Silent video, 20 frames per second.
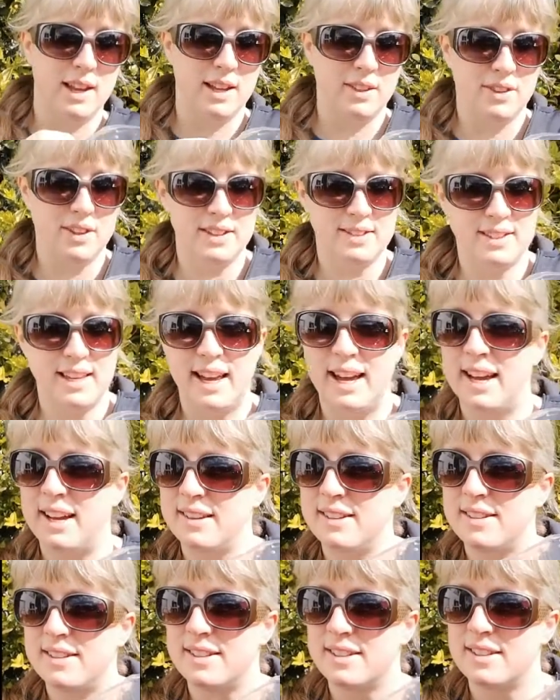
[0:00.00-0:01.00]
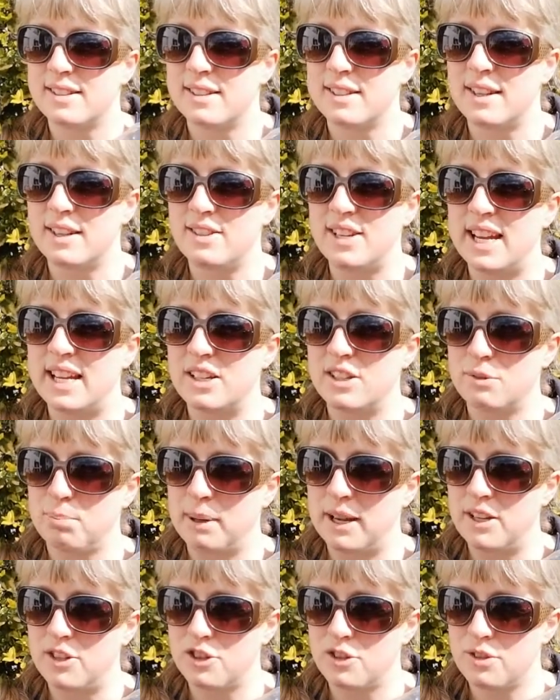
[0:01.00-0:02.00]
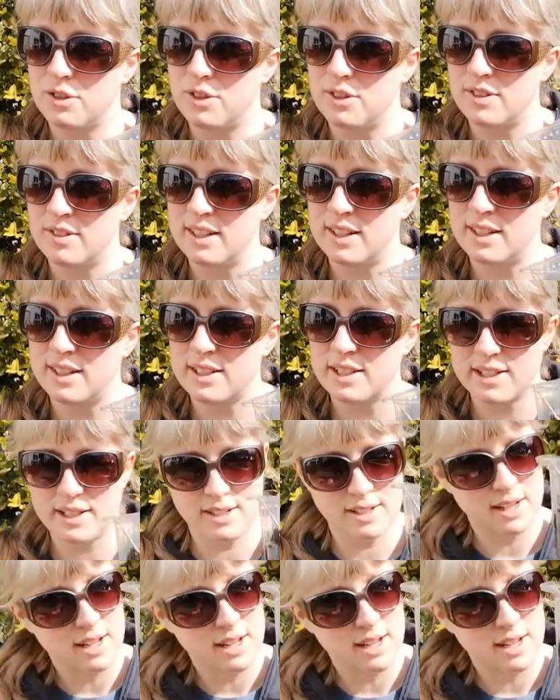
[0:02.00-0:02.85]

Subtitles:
this had Danish pastries in it,